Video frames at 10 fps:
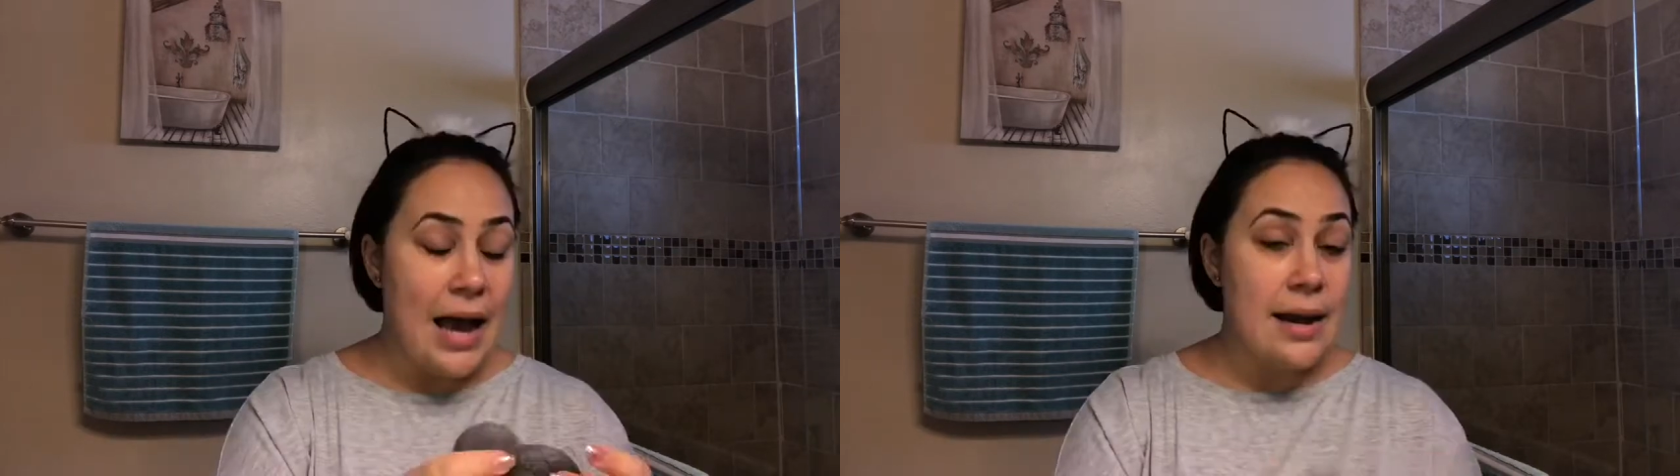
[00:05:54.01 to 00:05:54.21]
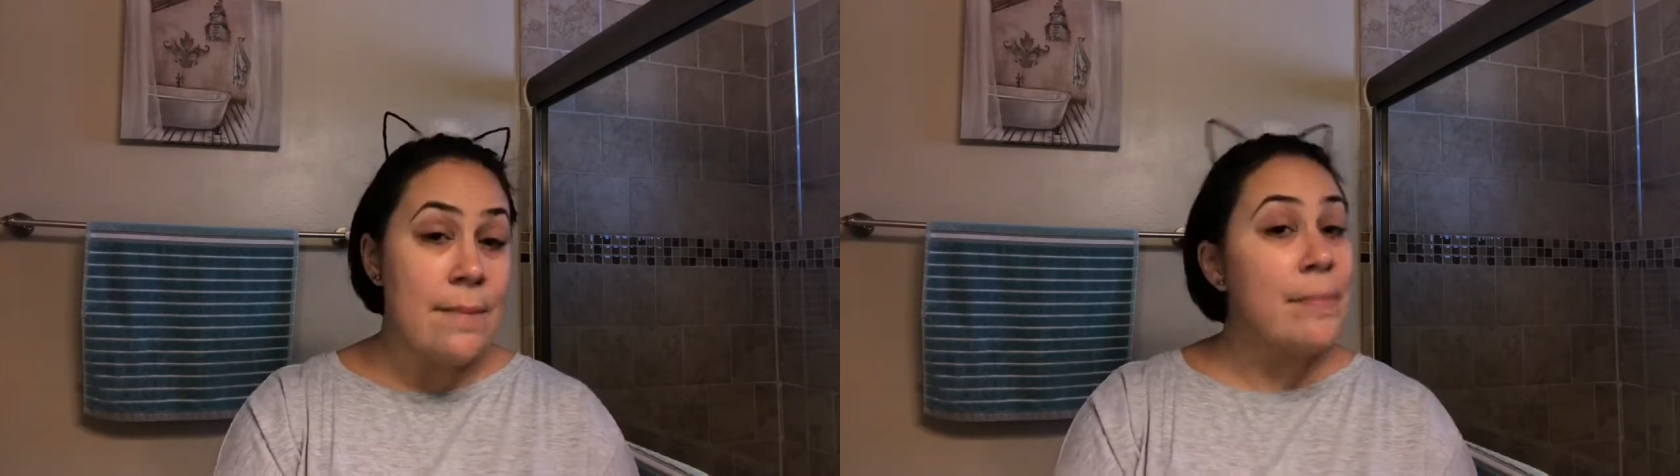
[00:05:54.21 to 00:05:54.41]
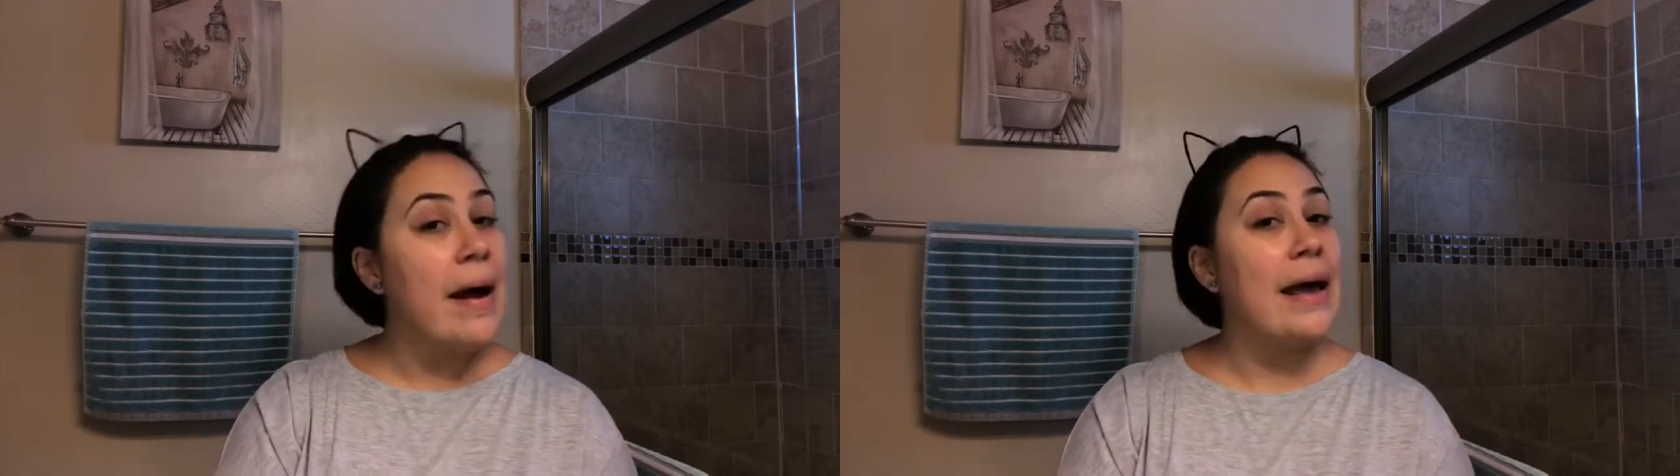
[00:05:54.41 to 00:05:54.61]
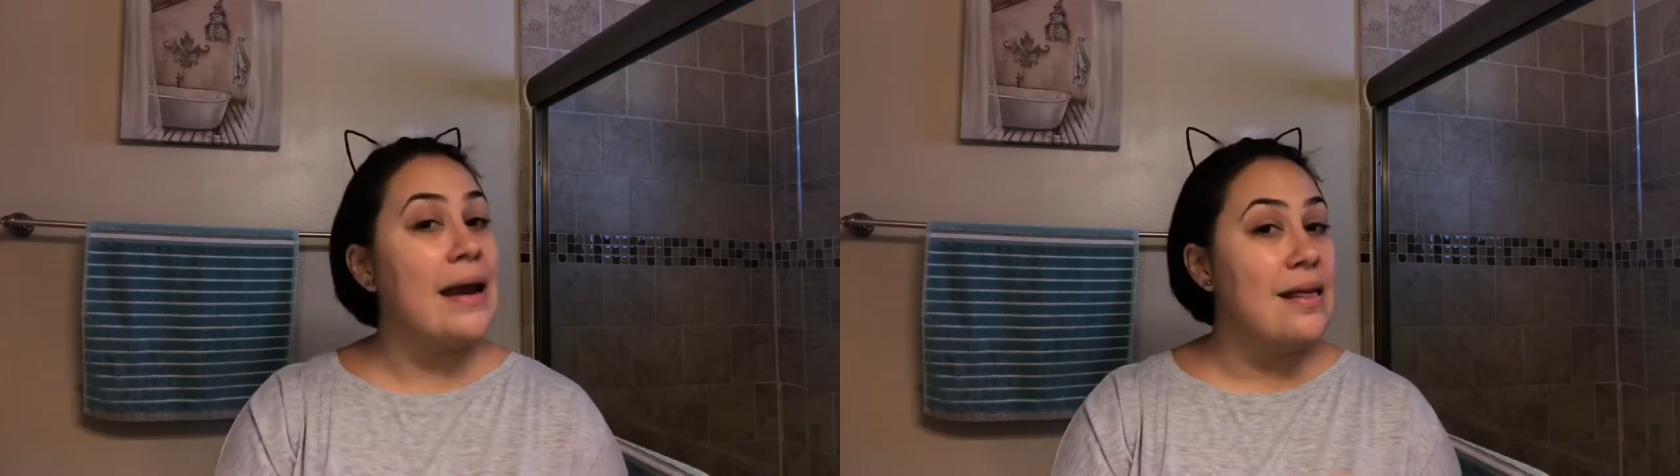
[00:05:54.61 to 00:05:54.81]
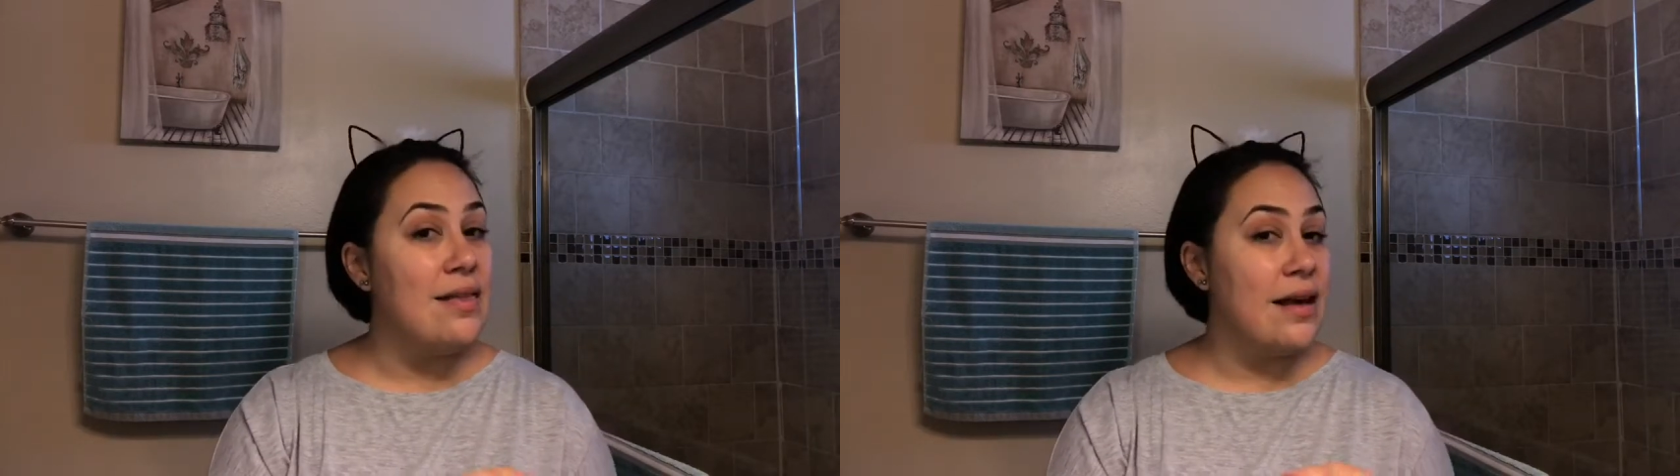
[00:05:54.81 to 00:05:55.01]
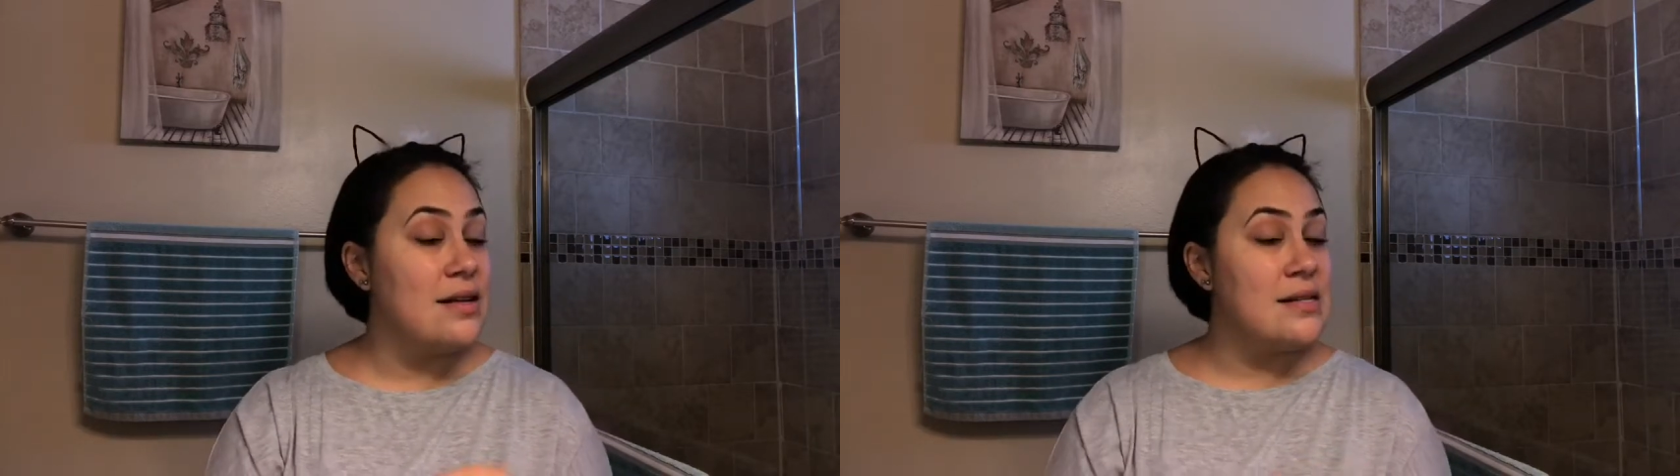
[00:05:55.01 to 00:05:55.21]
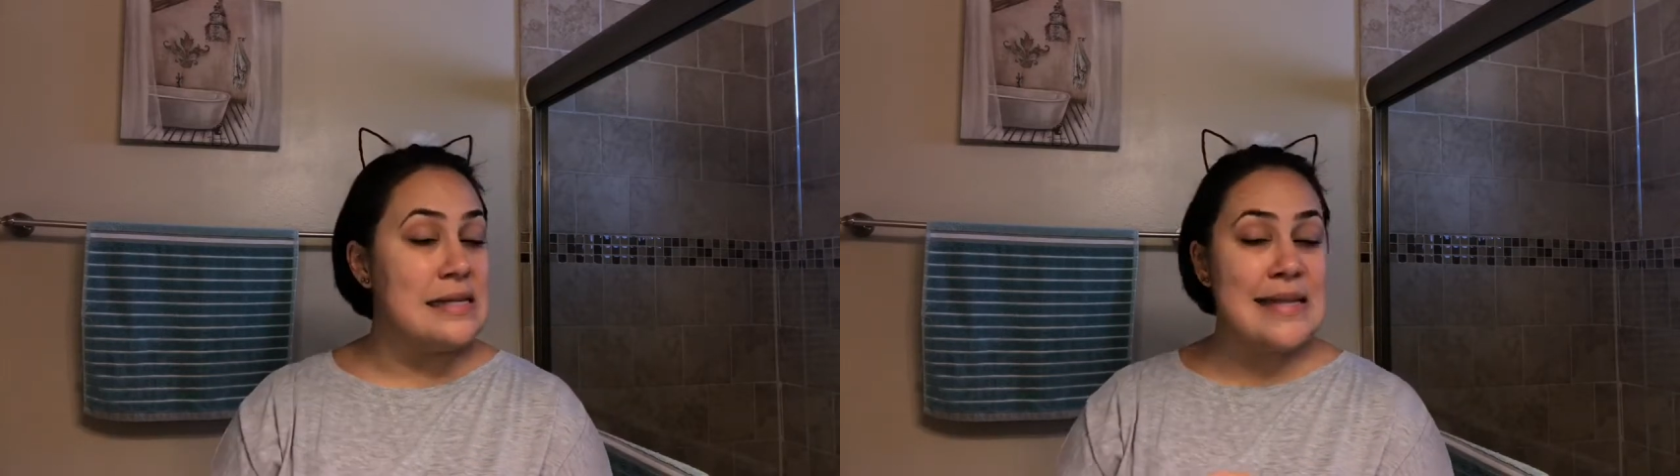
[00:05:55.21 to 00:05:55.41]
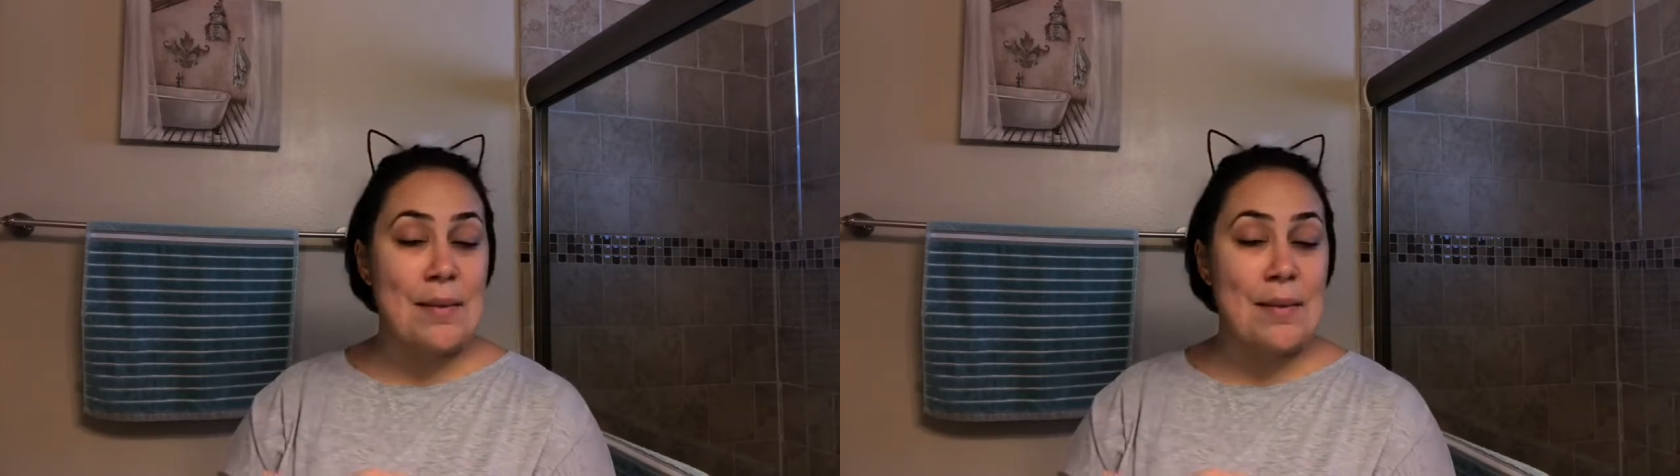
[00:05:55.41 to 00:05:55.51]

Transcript: I didn't buy anything else this